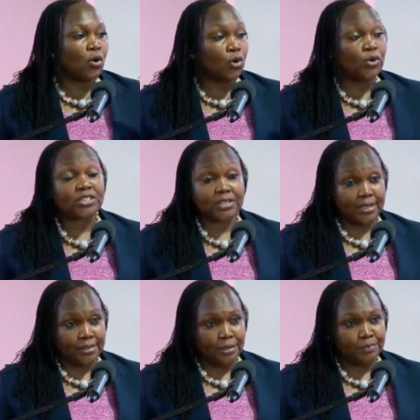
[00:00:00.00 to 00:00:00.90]
on which
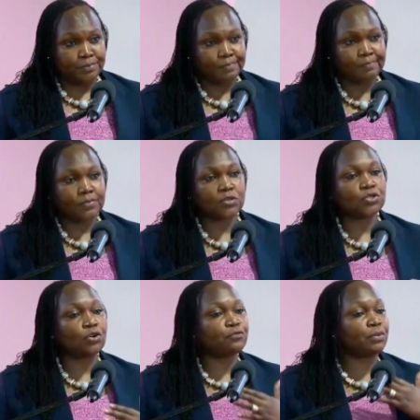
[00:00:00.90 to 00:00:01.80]
sector.
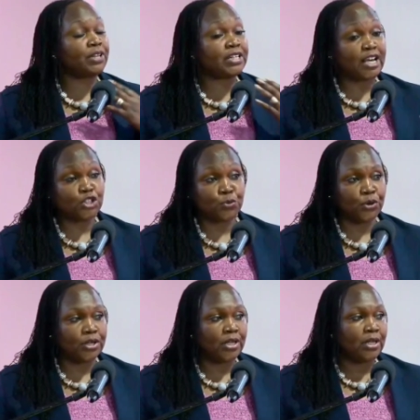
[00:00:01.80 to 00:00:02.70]
So from the
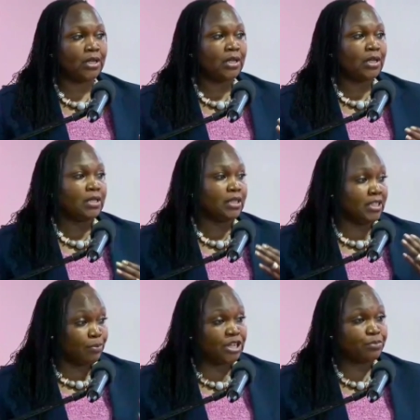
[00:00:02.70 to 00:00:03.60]
dashboard, the
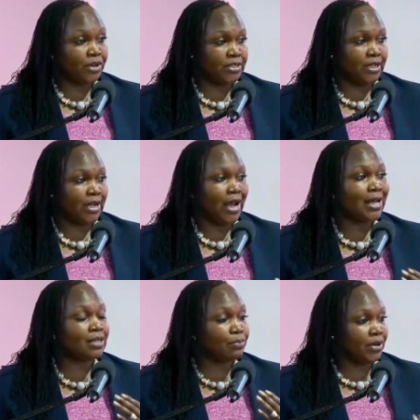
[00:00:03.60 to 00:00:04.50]
deputy president
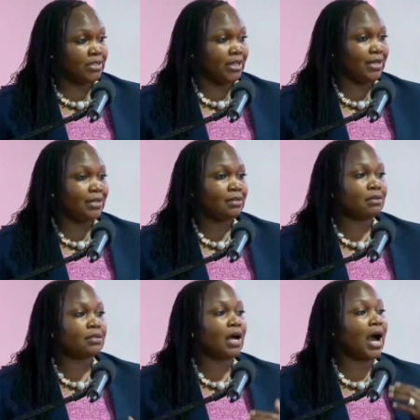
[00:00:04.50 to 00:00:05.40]
and the president
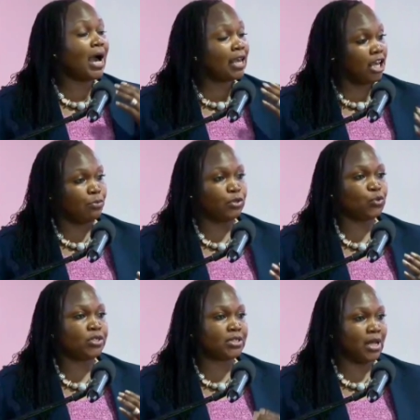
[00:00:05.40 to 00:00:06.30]
are able
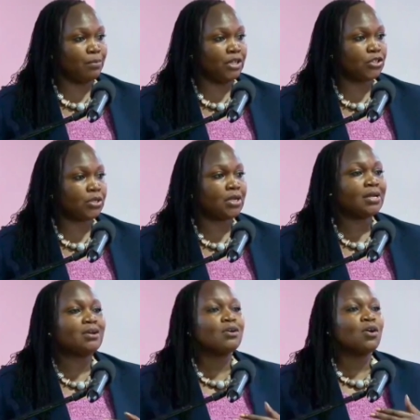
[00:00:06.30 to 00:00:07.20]
to establish
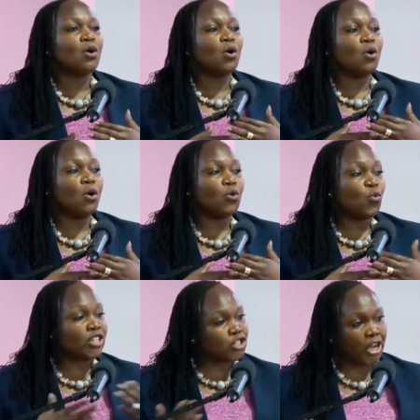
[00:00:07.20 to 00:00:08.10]

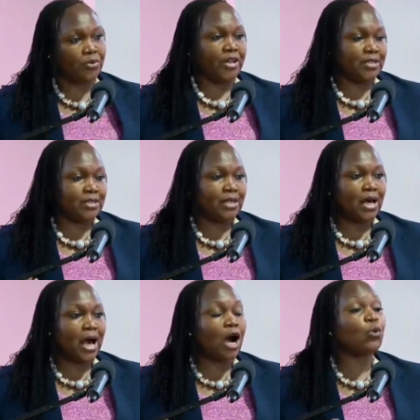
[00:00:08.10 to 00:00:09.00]
on which areas
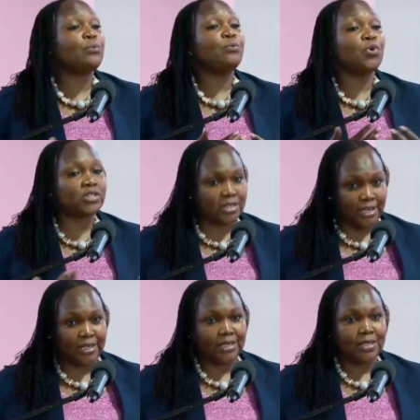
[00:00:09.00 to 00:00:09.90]
are we
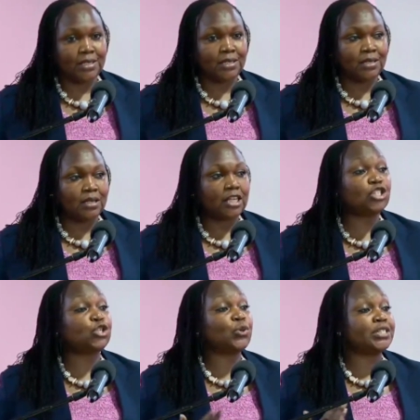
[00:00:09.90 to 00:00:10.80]
mostly
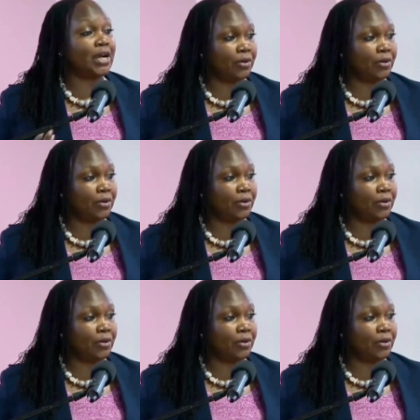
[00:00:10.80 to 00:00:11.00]
issuing